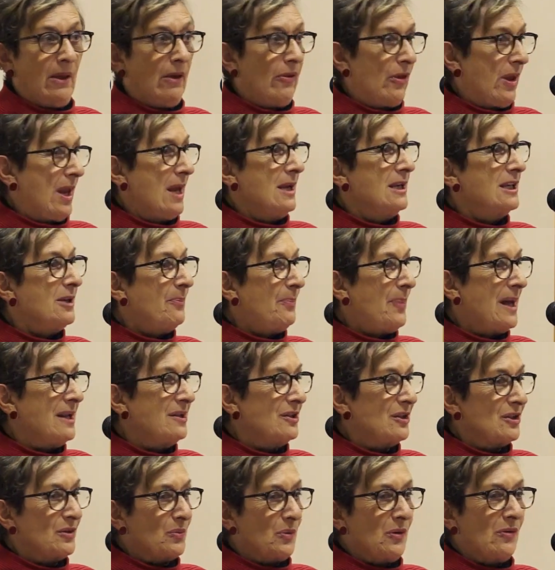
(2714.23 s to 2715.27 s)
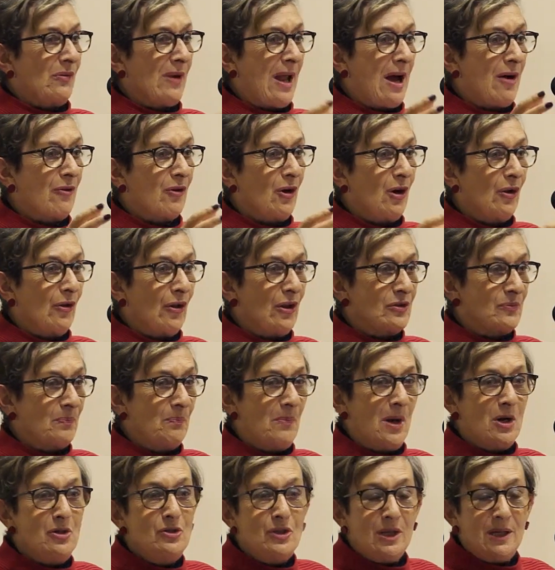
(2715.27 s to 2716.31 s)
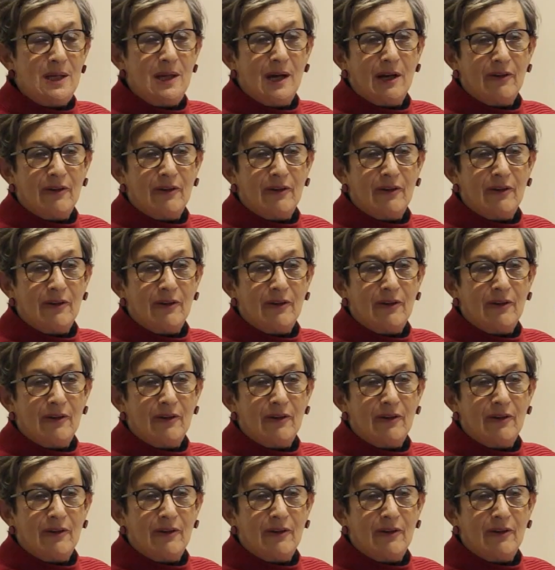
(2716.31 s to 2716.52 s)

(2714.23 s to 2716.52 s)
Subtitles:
that the independence, we've now got this Modi